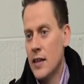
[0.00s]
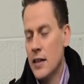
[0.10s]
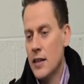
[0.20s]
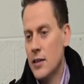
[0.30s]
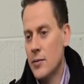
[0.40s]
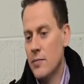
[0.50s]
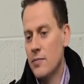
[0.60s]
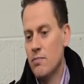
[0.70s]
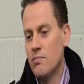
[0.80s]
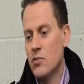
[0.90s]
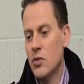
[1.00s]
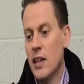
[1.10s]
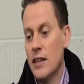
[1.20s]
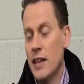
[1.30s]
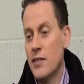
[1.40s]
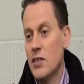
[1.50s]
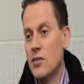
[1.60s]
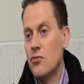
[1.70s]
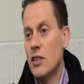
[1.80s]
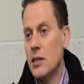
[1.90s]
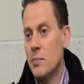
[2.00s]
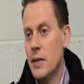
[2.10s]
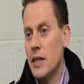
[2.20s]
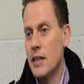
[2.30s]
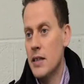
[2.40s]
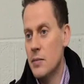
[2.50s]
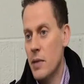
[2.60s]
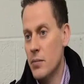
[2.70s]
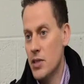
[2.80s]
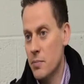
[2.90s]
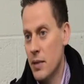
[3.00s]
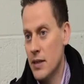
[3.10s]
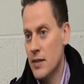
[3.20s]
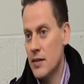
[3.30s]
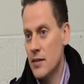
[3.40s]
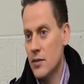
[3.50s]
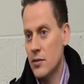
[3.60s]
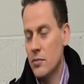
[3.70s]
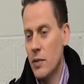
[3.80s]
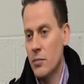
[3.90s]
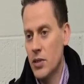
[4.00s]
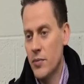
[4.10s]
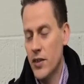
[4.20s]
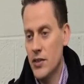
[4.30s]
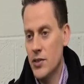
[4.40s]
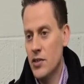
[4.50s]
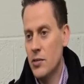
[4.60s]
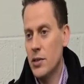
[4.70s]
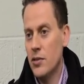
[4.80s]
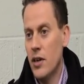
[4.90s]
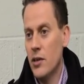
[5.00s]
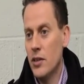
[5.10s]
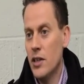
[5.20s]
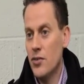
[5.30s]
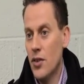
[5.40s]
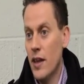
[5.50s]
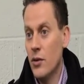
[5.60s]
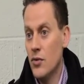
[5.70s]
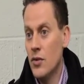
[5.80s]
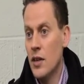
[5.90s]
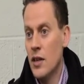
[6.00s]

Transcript: Um, so that, that gives us a really big uh, membership base. So membership figures used to be around one hundred thousand.